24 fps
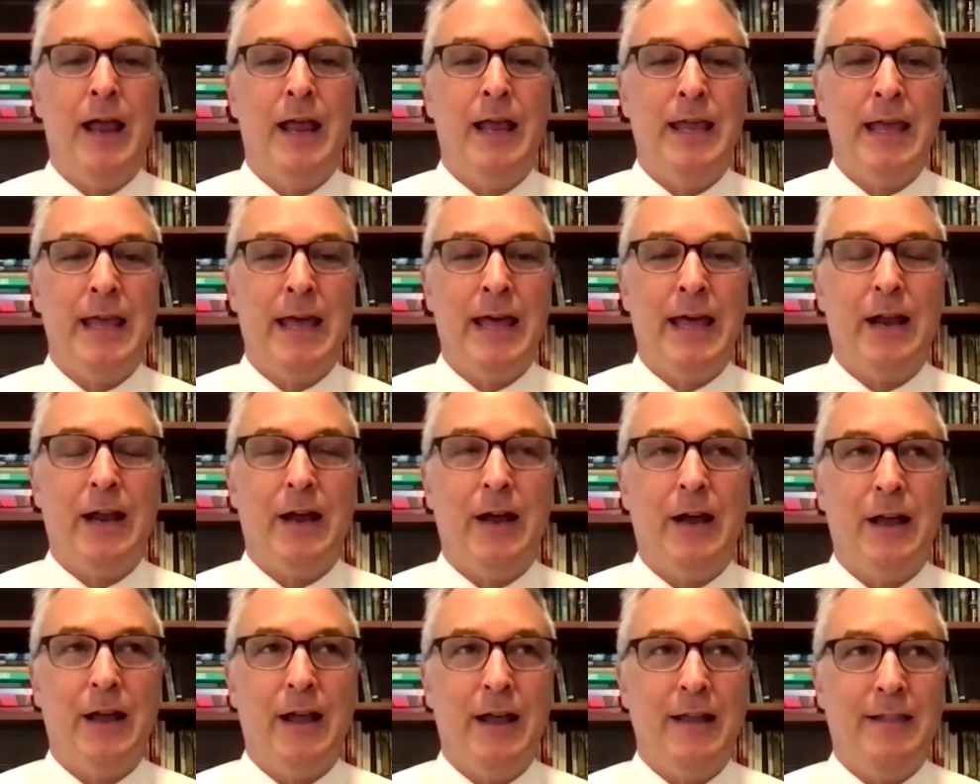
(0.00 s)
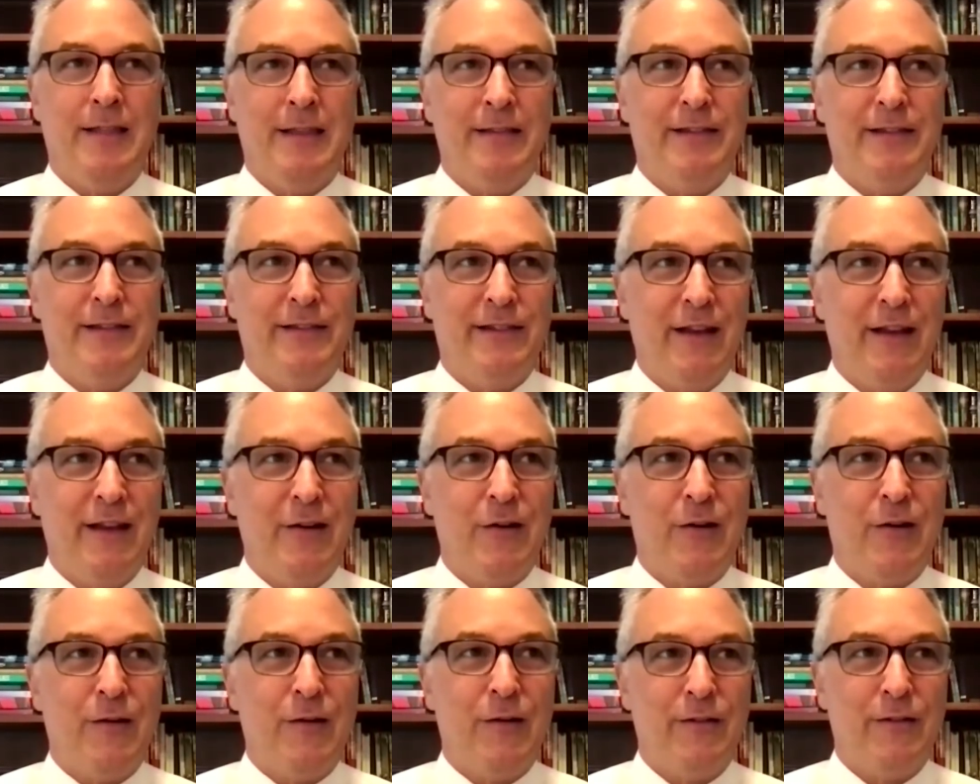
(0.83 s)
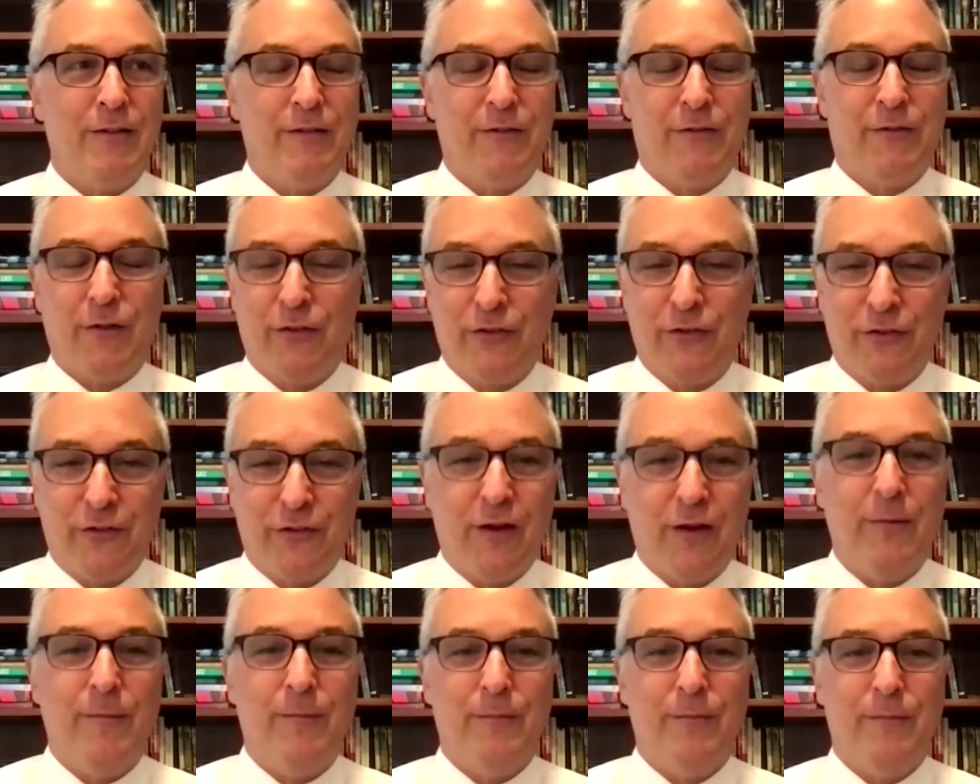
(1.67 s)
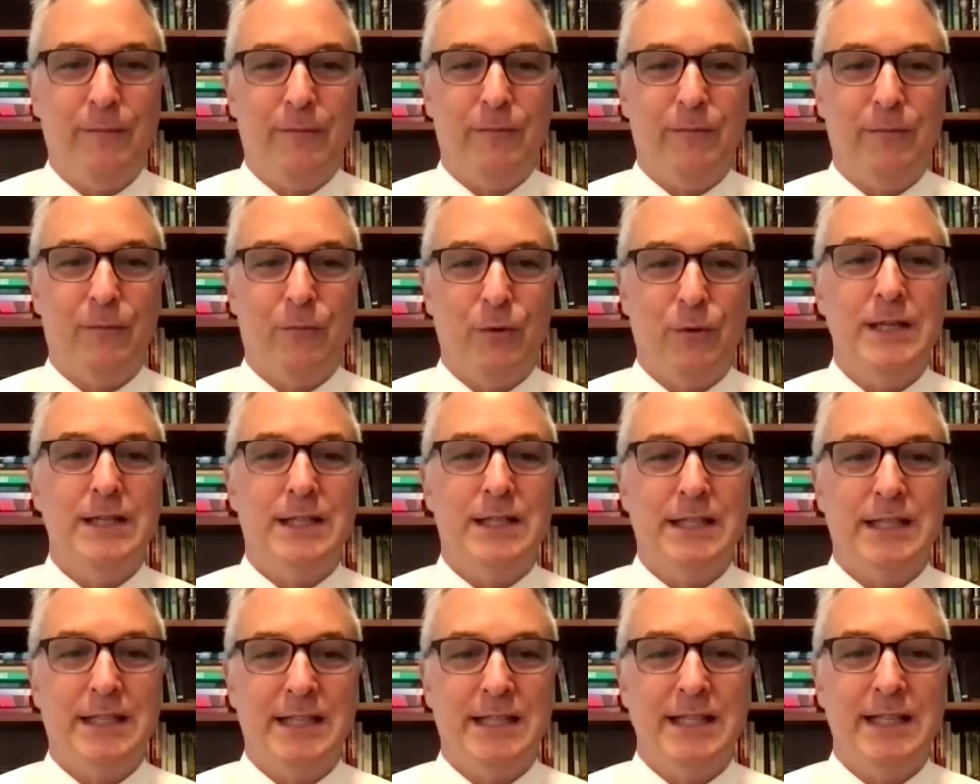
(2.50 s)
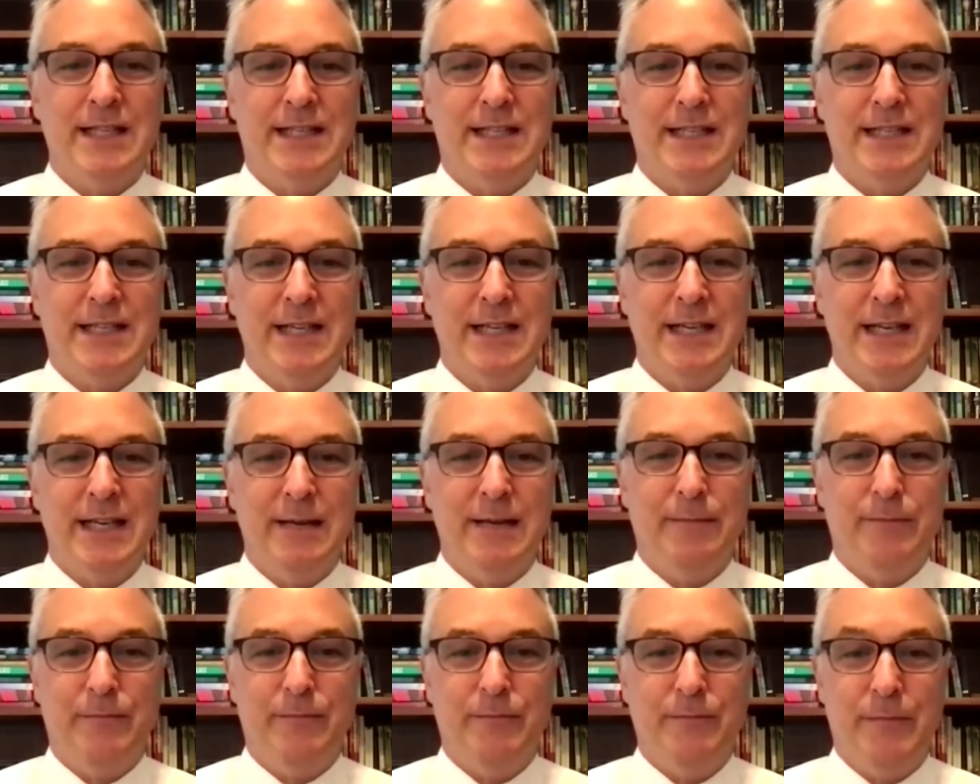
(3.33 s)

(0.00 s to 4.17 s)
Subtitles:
Yet at the center, for some reason, the CDC,